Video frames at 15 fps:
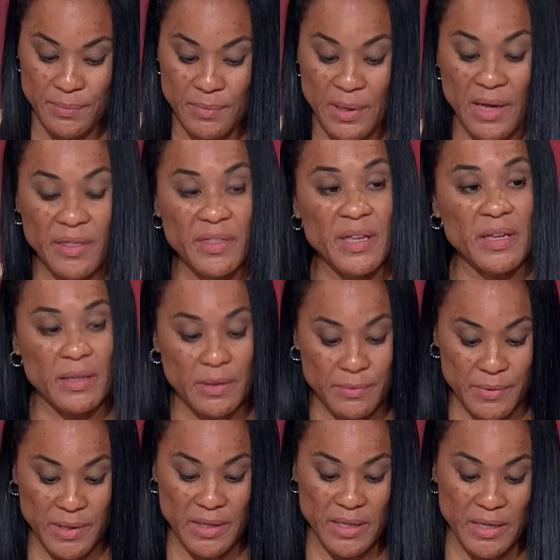I think
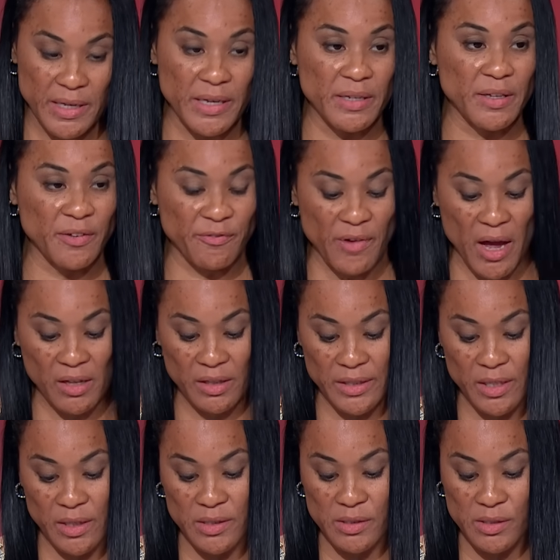in the end, he finally
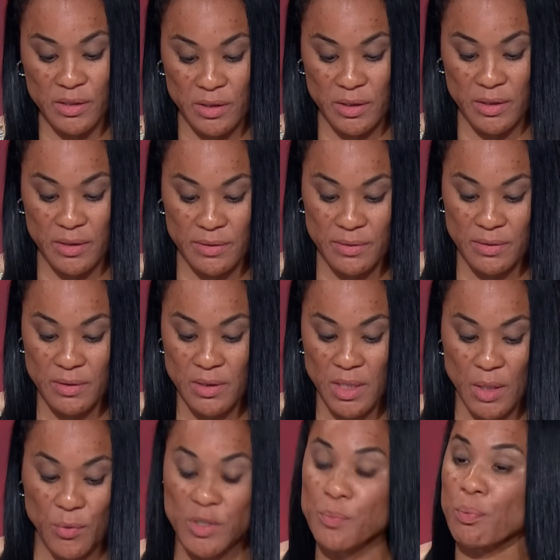understood
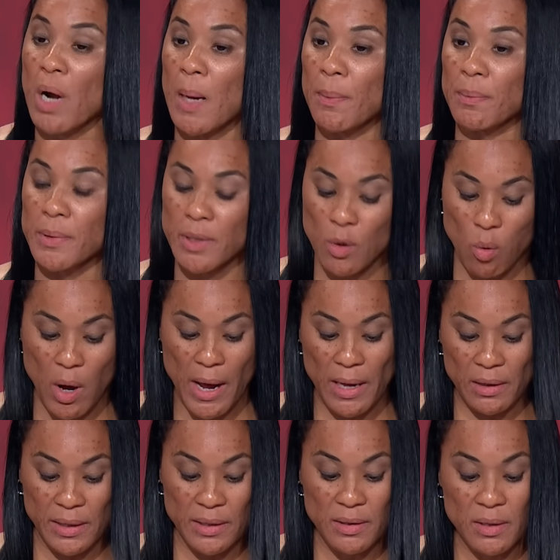and was probably
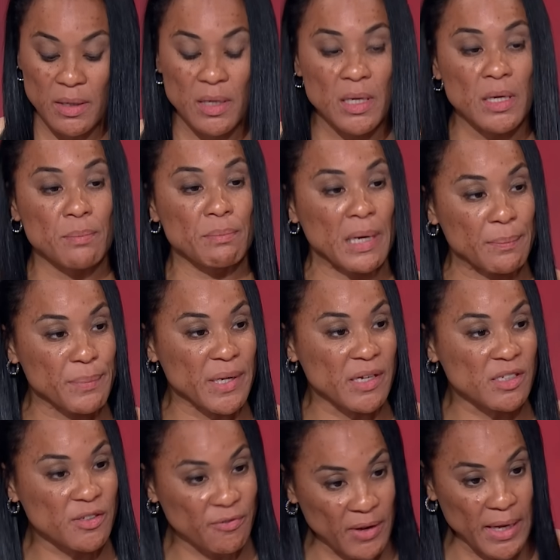quietly my
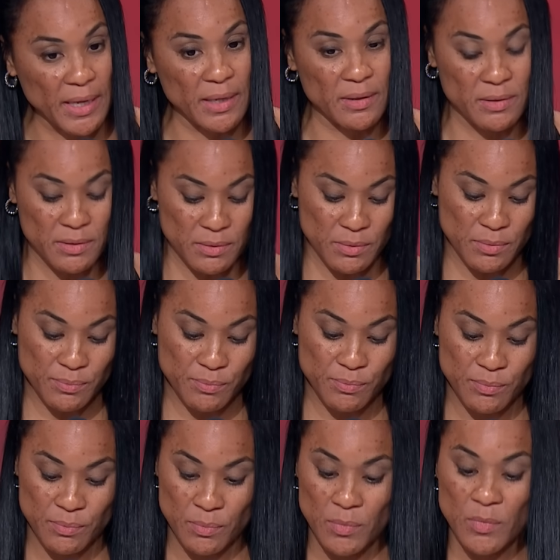biggest fan.
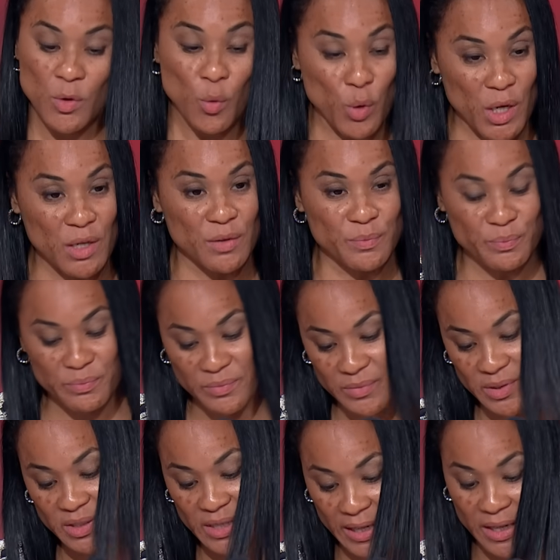Well,
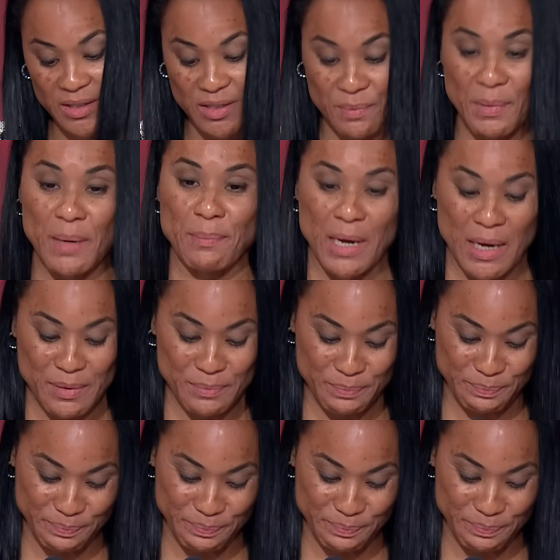second to my mom.